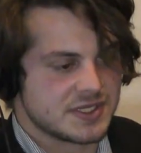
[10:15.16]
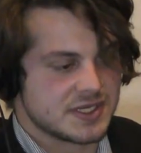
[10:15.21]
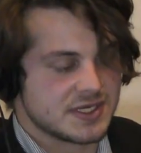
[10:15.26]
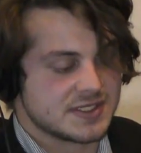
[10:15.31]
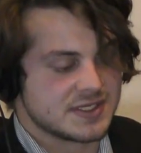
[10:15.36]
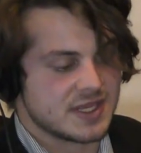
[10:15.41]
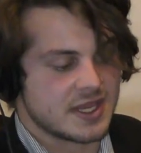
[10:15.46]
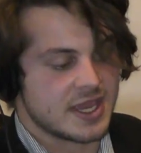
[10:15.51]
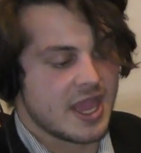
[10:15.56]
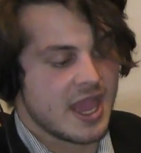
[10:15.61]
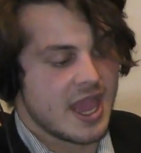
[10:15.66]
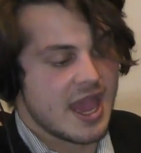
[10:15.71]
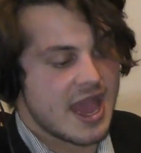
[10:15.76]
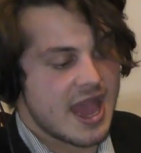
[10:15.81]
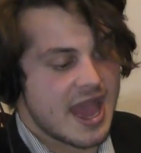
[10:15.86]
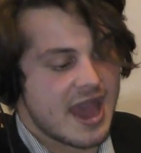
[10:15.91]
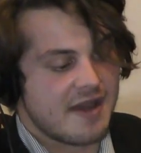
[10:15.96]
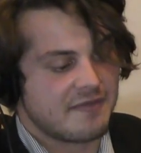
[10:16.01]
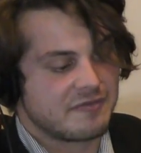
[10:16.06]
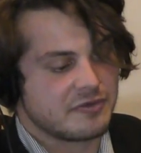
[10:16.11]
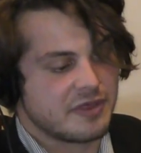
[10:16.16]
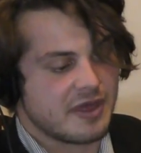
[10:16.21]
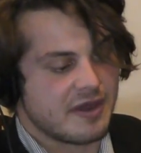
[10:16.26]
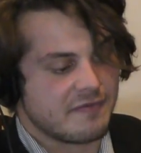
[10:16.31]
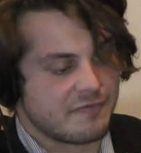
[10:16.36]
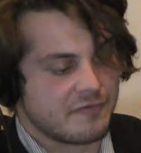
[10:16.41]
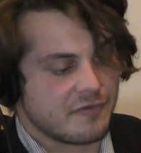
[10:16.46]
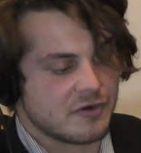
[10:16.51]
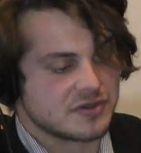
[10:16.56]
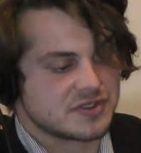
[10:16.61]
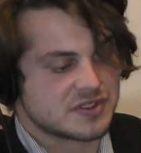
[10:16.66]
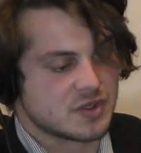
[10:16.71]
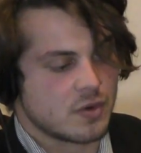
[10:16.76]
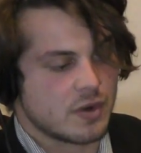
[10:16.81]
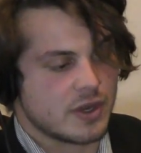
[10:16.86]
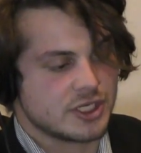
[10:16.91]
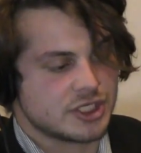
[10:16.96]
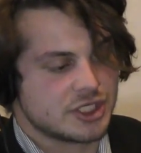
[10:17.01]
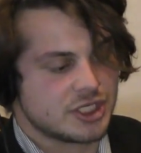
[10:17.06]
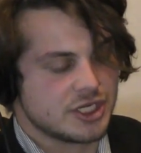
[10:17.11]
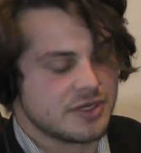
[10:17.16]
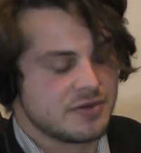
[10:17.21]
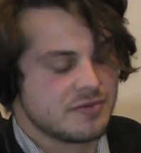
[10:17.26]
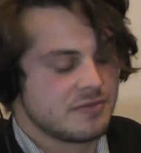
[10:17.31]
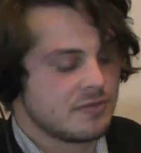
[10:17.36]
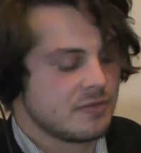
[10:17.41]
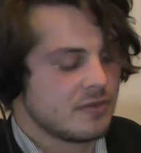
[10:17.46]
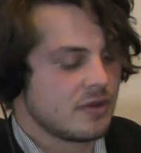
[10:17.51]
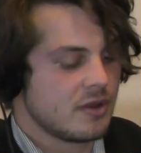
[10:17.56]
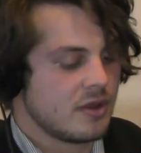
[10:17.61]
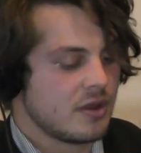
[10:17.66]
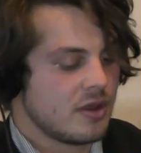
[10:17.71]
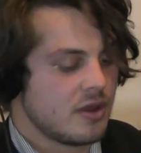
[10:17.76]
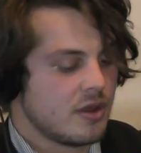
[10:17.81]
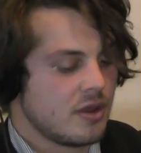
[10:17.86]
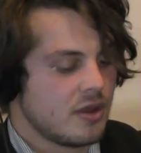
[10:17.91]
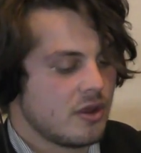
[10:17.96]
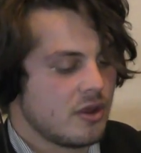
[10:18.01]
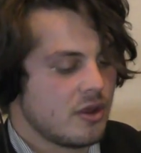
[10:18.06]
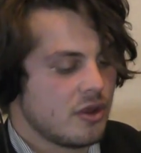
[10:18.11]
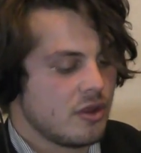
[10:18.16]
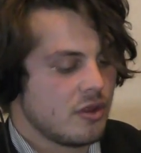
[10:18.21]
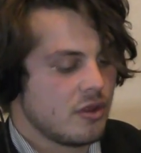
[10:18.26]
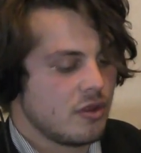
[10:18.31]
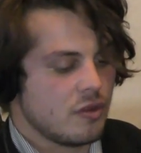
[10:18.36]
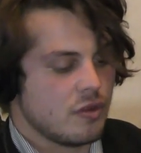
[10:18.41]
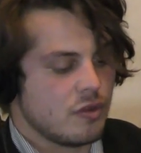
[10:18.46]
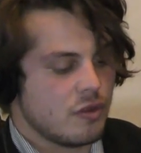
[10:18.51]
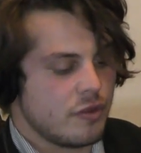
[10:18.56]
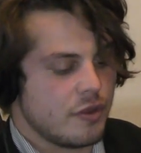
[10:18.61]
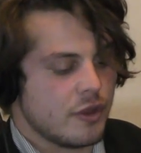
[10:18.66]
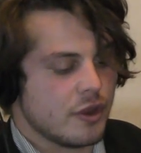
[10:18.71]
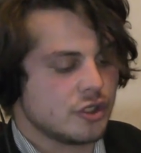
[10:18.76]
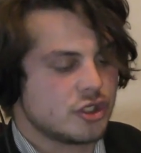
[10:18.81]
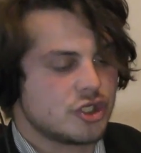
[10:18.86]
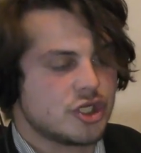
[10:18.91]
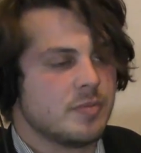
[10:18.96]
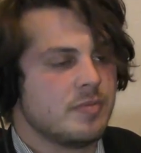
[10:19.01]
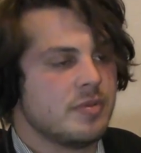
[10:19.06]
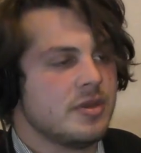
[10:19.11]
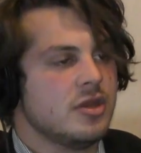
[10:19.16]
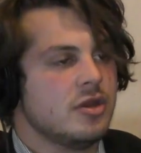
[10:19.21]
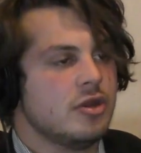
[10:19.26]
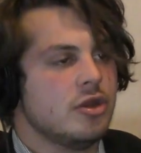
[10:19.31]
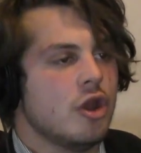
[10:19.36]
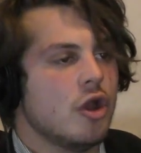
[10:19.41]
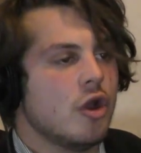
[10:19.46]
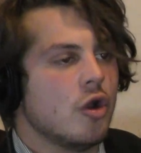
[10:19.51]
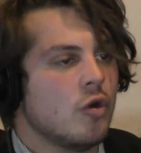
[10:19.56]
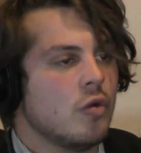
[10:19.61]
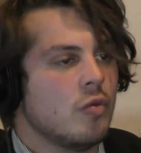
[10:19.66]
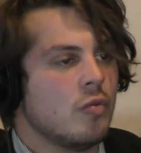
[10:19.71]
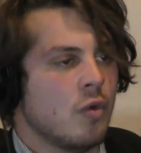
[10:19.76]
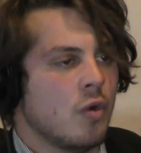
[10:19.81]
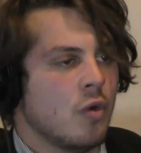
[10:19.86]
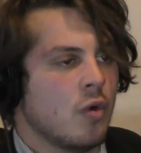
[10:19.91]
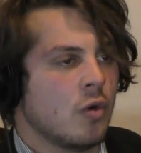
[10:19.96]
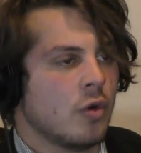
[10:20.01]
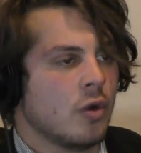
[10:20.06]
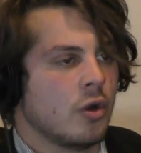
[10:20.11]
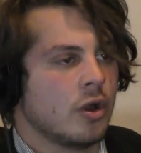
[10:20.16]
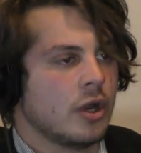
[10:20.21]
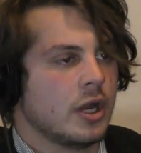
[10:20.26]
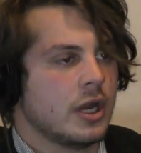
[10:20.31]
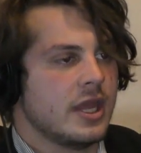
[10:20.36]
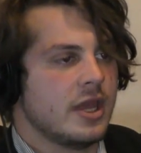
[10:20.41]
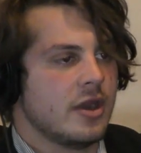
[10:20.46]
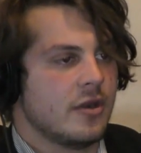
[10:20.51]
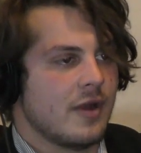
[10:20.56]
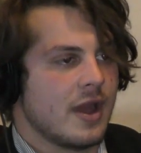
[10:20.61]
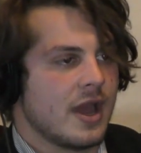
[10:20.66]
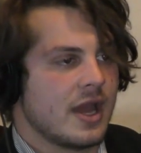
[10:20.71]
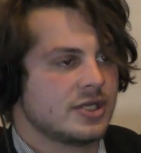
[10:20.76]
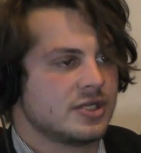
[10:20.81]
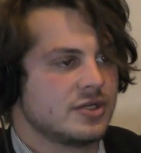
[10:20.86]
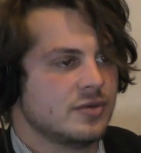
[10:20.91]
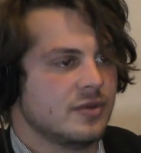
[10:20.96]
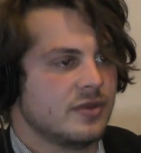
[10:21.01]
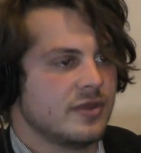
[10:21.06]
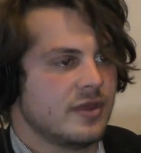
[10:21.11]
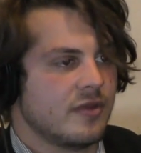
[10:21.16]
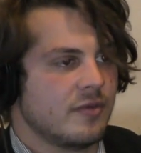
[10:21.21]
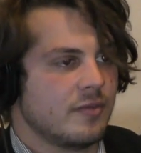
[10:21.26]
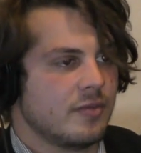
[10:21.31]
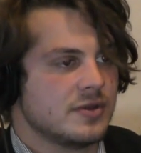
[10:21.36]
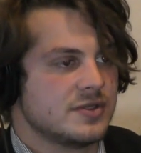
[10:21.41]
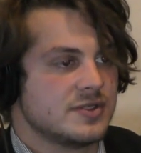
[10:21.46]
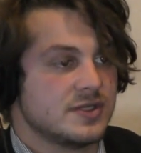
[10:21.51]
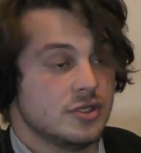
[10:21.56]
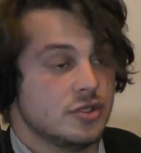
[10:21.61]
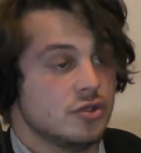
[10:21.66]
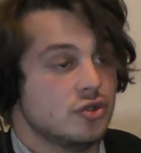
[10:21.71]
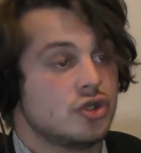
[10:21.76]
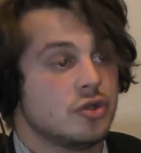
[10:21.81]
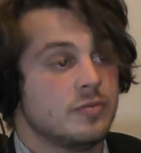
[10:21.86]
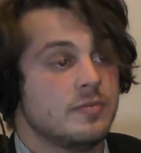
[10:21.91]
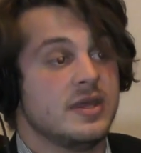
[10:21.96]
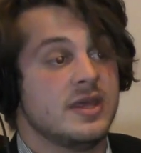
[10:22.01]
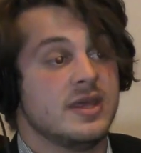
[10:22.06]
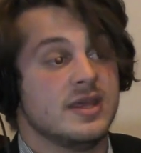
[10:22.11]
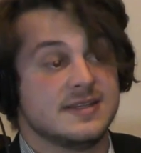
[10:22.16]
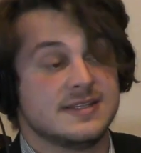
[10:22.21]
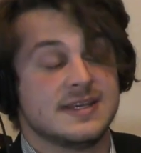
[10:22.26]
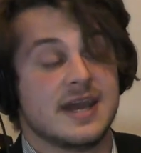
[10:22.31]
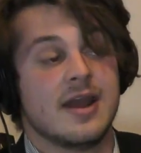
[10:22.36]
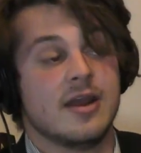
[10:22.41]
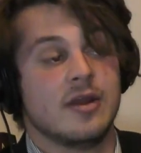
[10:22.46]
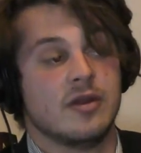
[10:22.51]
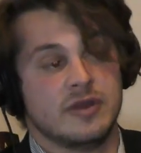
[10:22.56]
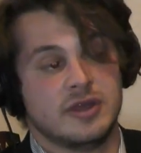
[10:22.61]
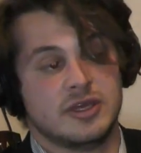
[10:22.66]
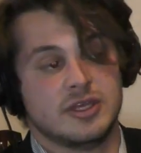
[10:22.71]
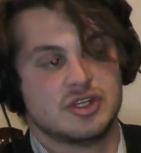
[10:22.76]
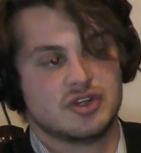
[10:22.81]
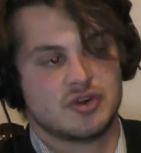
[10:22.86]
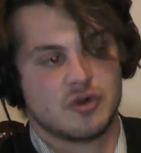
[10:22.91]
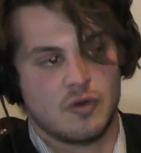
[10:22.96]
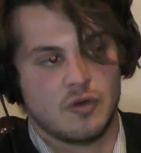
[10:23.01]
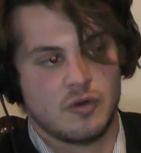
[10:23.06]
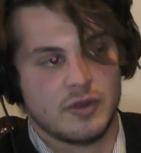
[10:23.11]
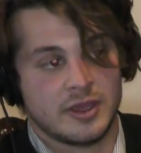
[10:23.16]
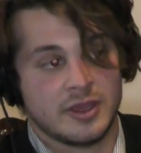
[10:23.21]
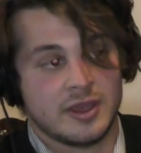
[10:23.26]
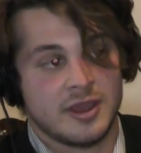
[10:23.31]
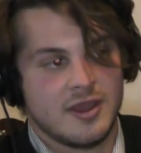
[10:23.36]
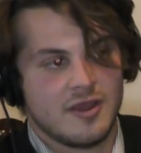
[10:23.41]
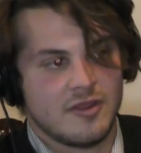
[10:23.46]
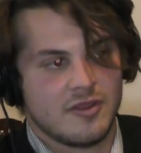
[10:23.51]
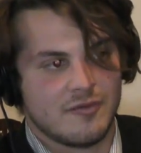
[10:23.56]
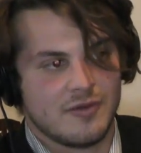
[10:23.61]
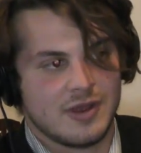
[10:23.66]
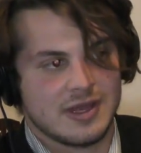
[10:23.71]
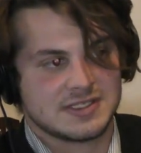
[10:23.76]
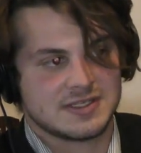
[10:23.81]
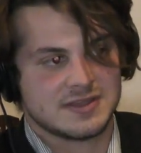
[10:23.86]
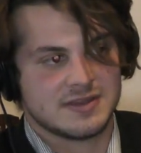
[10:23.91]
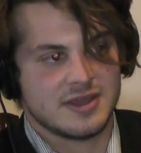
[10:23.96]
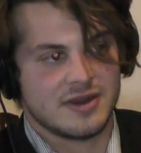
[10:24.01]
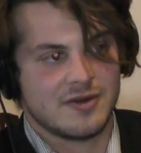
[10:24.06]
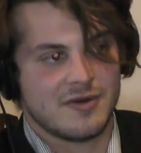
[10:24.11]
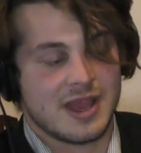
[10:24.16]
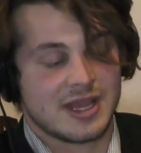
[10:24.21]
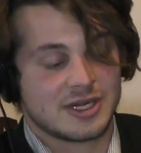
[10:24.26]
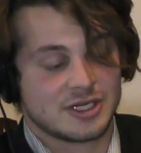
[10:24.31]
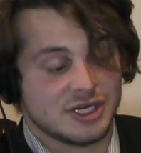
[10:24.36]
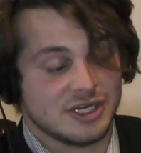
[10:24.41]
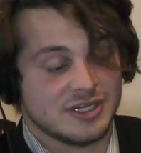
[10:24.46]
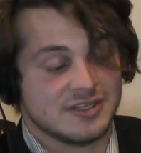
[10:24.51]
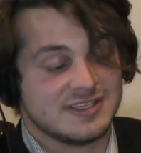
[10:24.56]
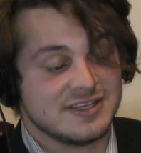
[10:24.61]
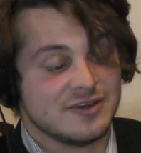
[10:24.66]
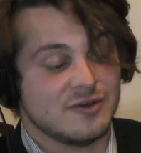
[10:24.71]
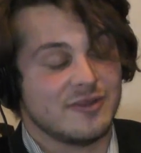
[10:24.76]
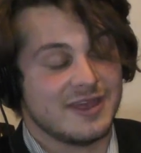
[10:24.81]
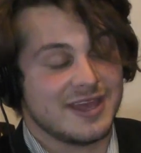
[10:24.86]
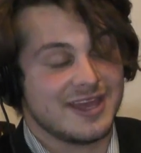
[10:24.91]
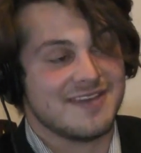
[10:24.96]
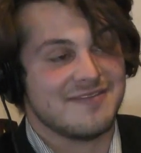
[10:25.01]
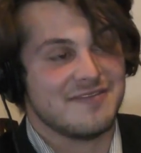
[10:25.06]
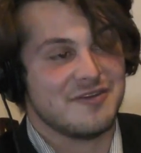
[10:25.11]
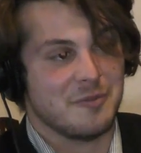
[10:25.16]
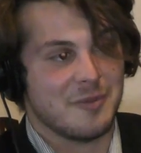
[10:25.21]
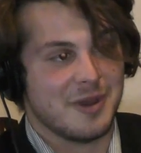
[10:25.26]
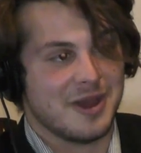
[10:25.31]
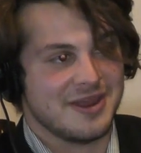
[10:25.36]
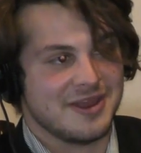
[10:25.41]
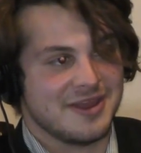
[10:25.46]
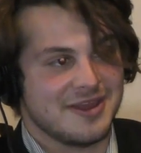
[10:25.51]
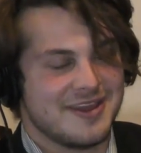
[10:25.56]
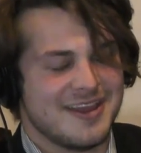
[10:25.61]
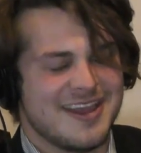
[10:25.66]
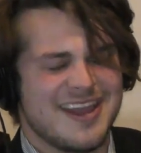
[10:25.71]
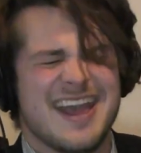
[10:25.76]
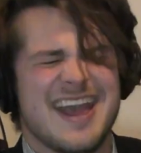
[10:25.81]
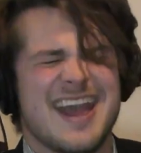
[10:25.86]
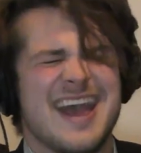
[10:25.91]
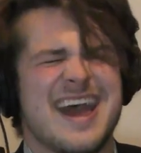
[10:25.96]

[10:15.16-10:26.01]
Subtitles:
pretty much said is like, after that first question, there should be no more interaction with the other person. You should be entirely controlling the rest of the interaction until they give you money.